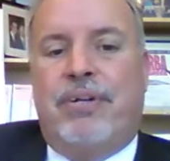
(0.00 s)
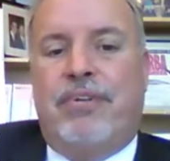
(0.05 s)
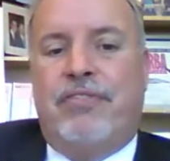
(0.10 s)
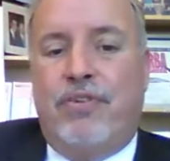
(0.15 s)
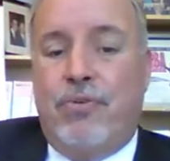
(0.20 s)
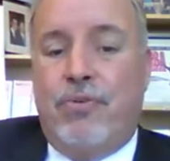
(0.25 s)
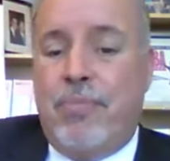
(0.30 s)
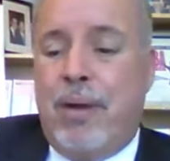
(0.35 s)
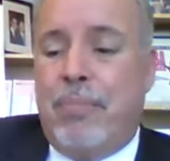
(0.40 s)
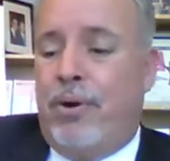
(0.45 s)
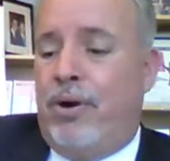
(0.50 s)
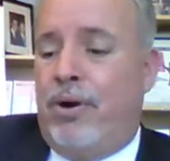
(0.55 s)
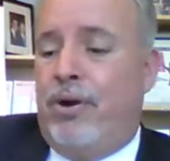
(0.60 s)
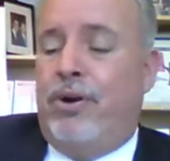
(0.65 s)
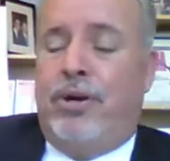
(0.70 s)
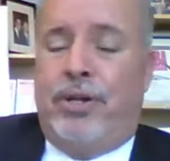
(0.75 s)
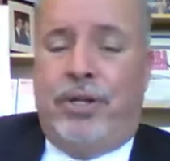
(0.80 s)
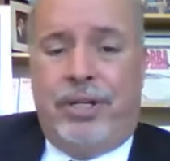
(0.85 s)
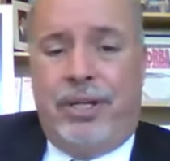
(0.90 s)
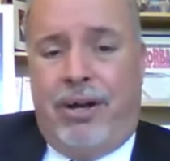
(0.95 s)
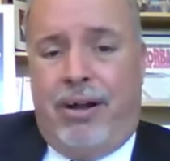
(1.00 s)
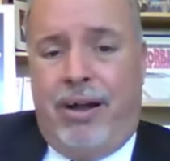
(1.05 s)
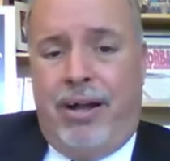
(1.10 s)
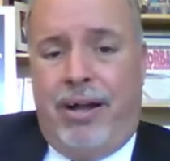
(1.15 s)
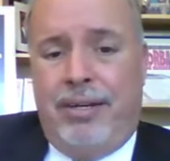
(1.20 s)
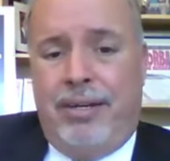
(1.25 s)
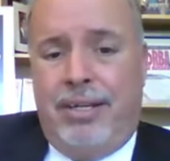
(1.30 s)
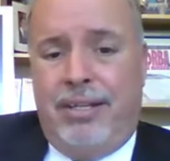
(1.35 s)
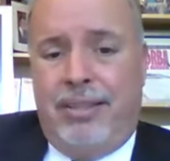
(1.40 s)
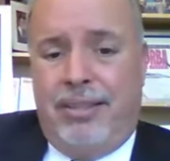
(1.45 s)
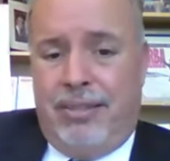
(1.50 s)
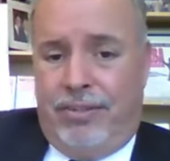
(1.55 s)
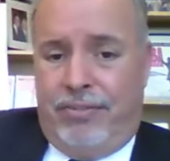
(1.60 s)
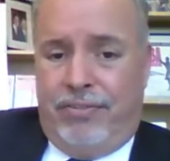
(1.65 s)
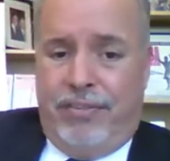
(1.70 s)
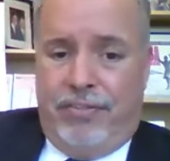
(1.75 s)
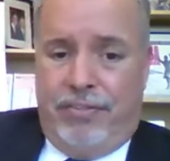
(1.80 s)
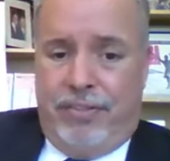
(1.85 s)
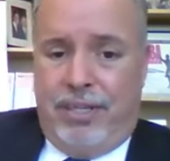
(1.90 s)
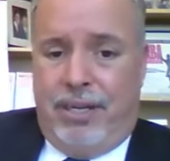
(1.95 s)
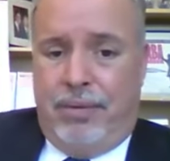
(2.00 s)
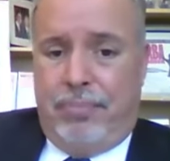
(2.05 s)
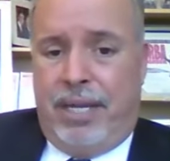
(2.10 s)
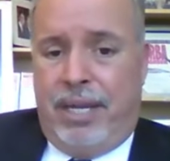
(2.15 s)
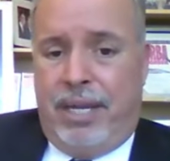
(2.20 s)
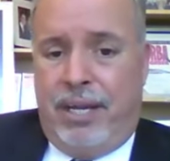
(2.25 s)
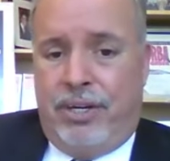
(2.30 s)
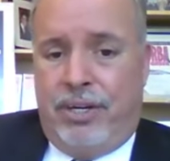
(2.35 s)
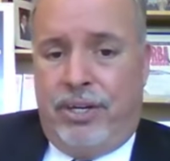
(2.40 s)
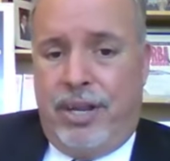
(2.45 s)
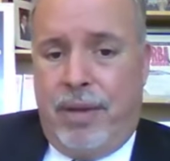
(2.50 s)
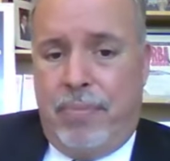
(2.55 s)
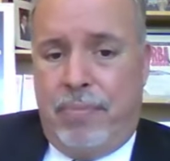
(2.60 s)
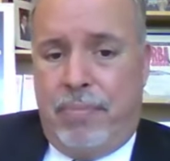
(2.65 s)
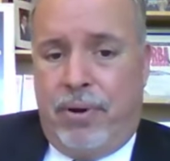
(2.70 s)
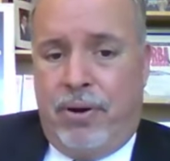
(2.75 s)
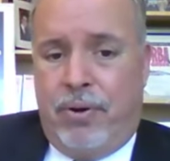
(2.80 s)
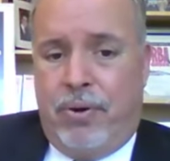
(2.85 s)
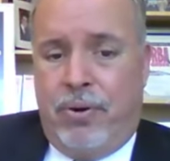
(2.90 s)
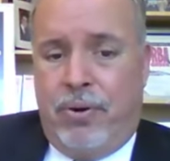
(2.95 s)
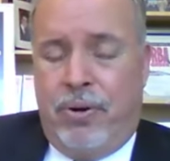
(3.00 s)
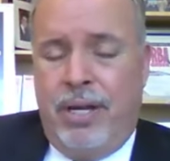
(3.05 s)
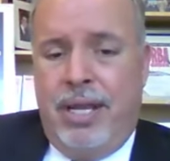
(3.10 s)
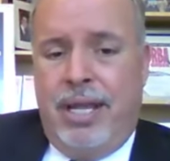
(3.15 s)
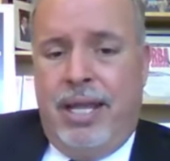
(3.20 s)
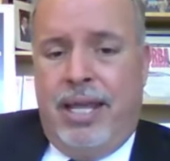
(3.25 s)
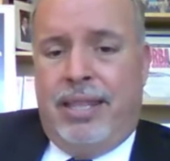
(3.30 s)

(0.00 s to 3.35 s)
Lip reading: but if you remember early on in this 15-page depo,